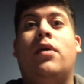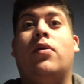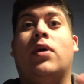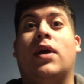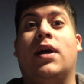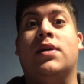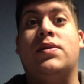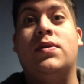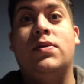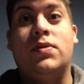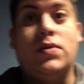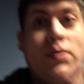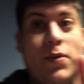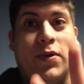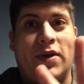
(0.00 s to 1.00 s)
Okay, guys,
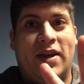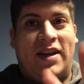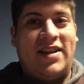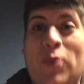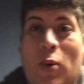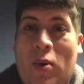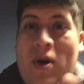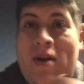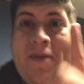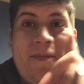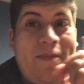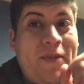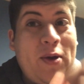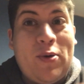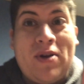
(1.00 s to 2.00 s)
two things. One,
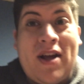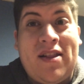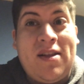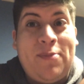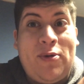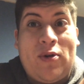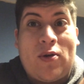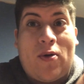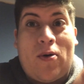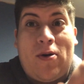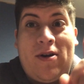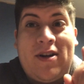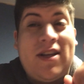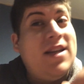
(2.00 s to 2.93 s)
they would not let me record